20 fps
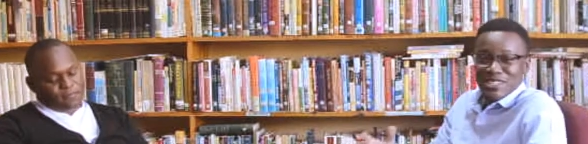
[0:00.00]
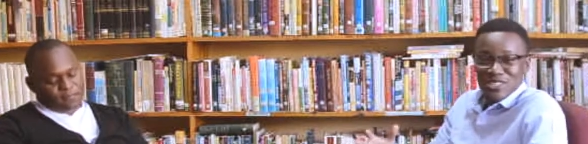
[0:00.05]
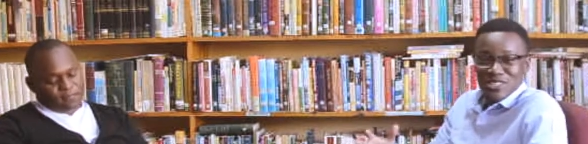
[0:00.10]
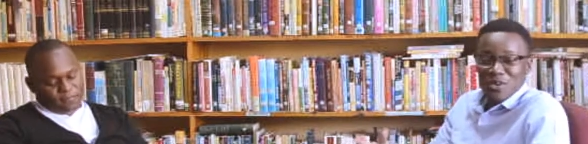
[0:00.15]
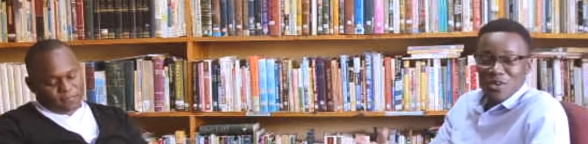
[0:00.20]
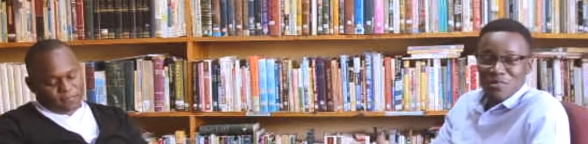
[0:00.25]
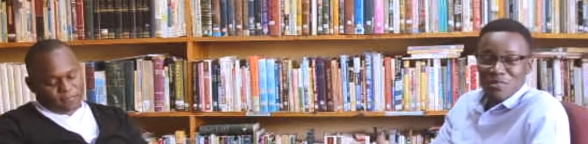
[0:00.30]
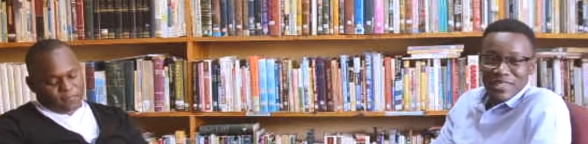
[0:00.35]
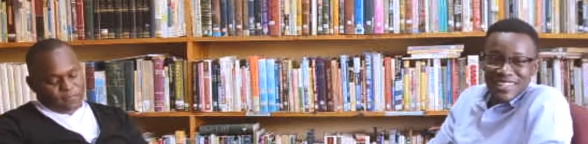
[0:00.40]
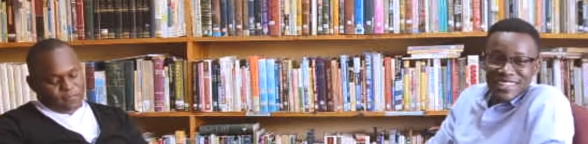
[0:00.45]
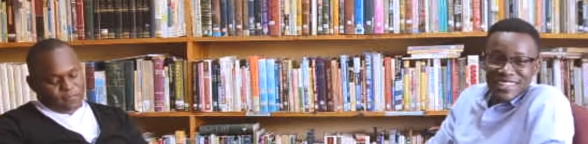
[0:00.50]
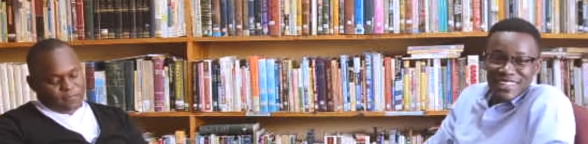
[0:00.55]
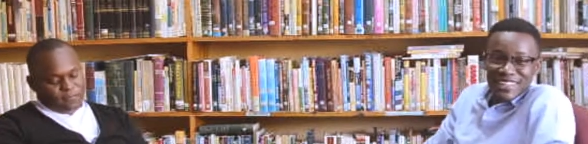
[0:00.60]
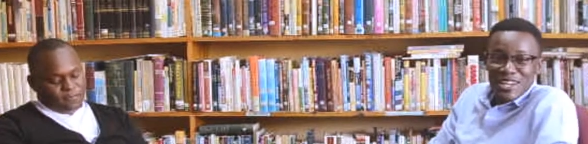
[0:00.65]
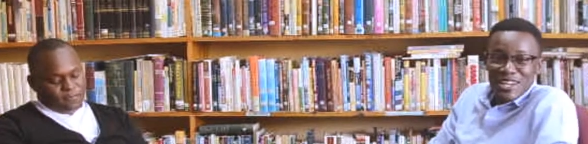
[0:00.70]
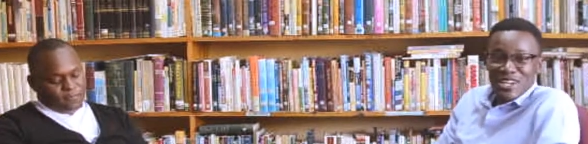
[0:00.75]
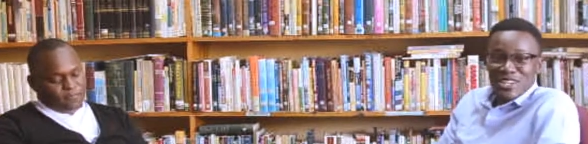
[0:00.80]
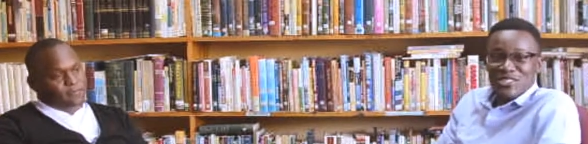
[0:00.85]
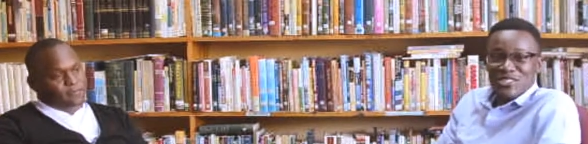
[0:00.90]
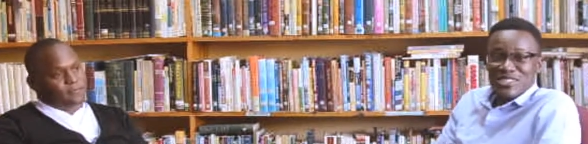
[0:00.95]
Speaker 1: topic
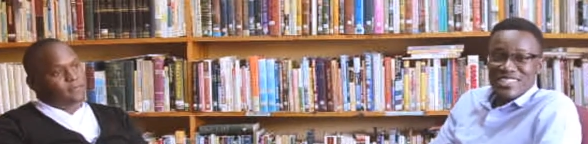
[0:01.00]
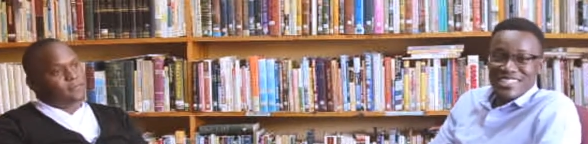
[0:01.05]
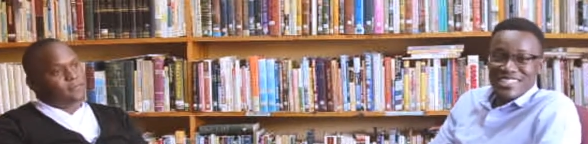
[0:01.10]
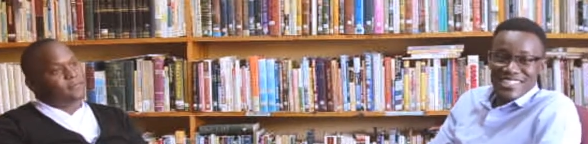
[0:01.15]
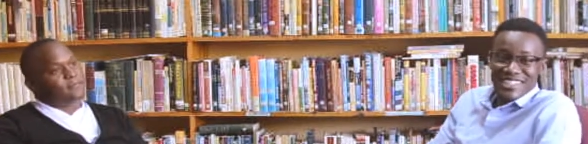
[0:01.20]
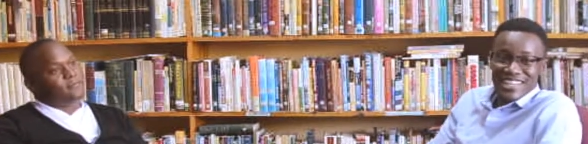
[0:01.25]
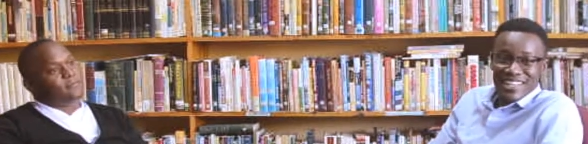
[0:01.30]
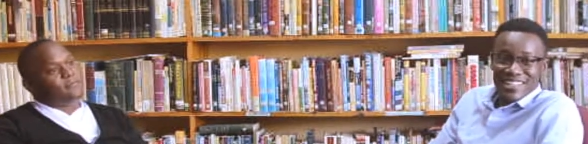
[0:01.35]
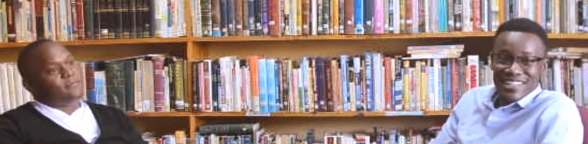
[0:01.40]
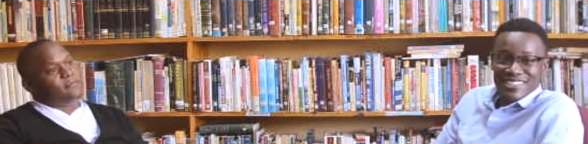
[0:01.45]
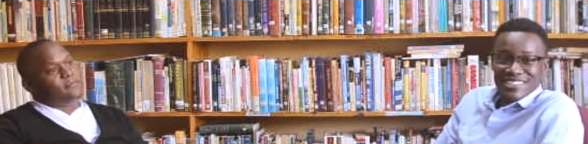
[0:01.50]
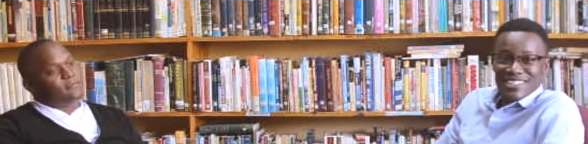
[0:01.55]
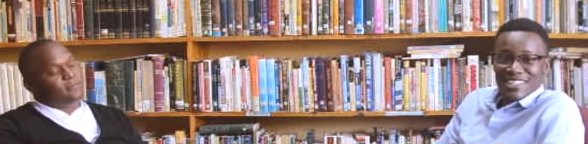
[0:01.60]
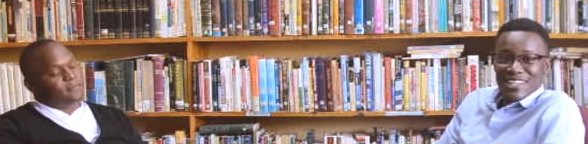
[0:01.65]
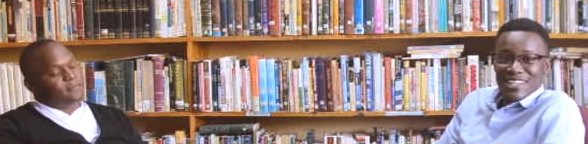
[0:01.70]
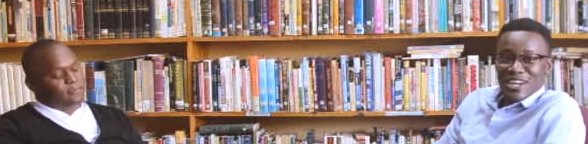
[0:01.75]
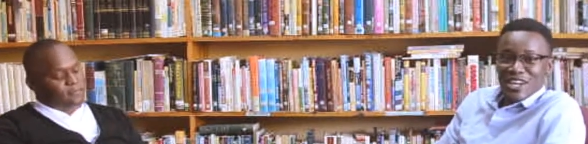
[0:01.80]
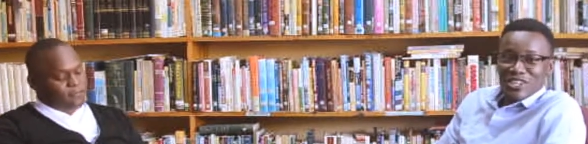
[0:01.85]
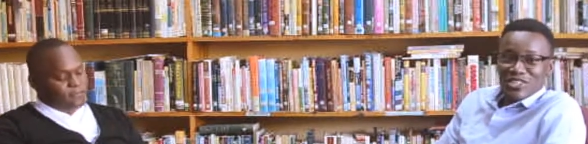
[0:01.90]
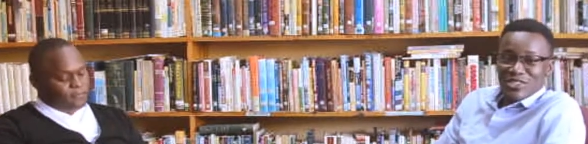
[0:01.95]
to discuss
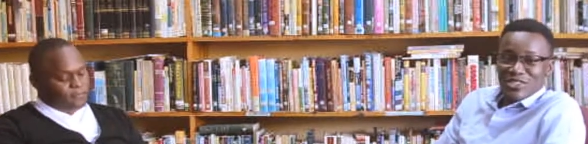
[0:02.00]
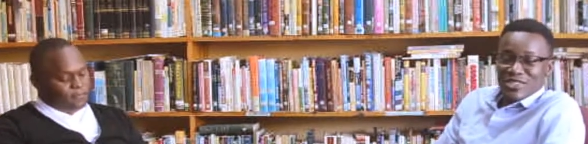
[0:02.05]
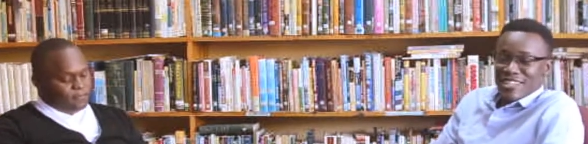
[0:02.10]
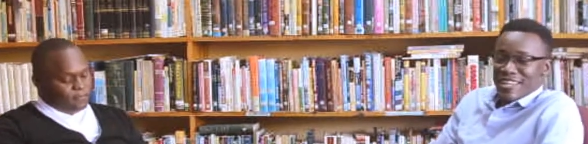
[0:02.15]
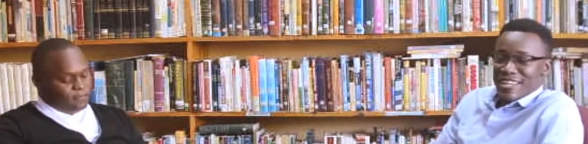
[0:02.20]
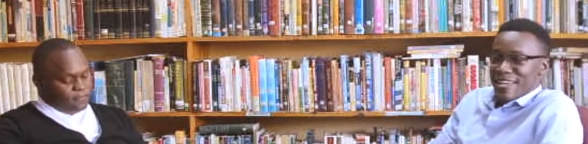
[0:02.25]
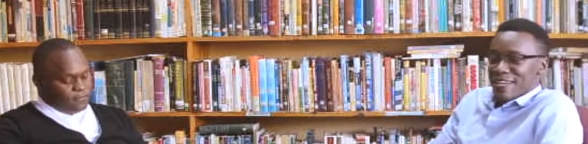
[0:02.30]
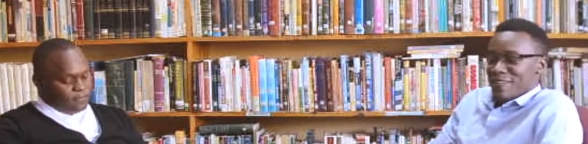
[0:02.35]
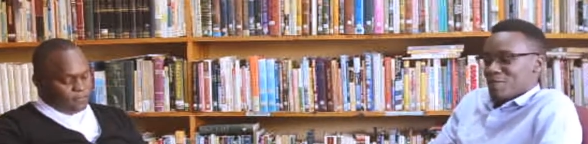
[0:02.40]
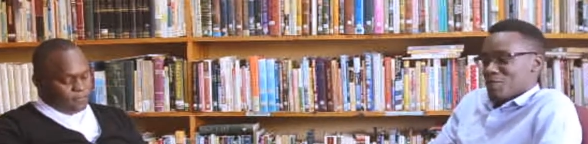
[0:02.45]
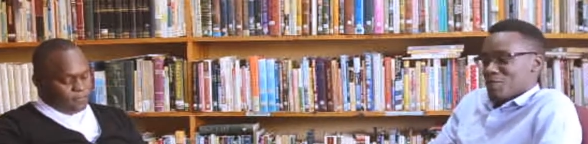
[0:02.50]
today.